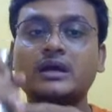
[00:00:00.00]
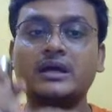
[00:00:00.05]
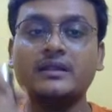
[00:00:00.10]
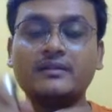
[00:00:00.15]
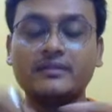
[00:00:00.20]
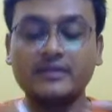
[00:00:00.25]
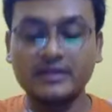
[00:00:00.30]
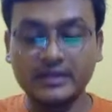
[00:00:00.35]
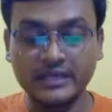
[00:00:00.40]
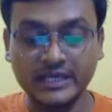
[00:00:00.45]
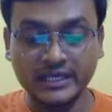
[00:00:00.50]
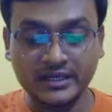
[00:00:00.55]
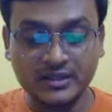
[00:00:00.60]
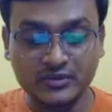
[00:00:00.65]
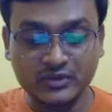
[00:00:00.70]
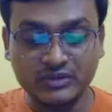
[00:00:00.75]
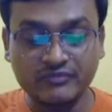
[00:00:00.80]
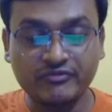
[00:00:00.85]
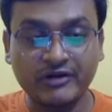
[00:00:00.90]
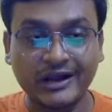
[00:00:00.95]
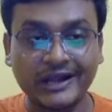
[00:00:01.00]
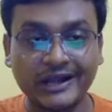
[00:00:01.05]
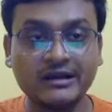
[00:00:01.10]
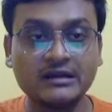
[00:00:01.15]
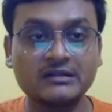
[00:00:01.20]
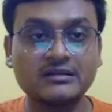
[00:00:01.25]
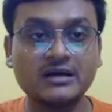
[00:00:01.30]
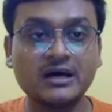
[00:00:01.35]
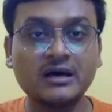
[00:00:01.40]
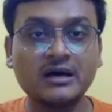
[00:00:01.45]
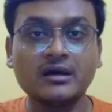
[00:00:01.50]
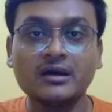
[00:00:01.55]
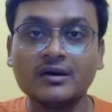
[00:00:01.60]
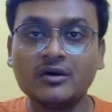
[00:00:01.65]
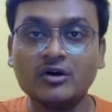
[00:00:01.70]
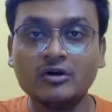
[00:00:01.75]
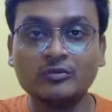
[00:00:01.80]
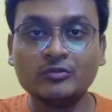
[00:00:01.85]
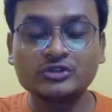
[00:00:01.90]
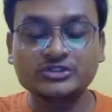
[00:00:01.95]
and here we find the
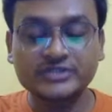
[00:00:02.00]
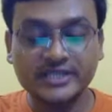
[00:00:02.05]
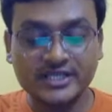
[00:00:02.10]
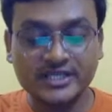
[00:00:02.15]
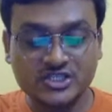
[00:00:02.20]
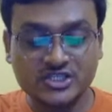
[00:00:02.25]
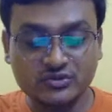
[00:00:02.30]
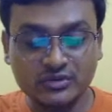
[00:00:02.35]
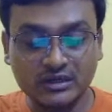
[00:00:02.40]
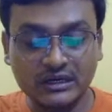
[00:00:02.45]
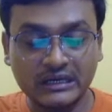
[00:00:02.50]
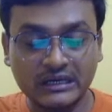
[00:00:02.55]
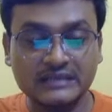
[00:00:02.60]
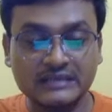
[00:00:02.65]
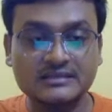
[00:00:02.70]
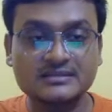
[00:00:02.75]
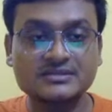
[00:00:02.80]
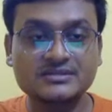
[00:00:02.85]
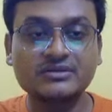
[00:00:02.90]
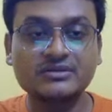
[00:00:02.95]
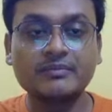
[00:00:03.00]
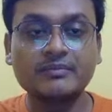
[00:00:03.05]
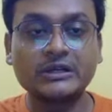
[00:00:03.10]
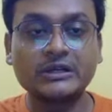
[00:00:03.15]
homosexual relationship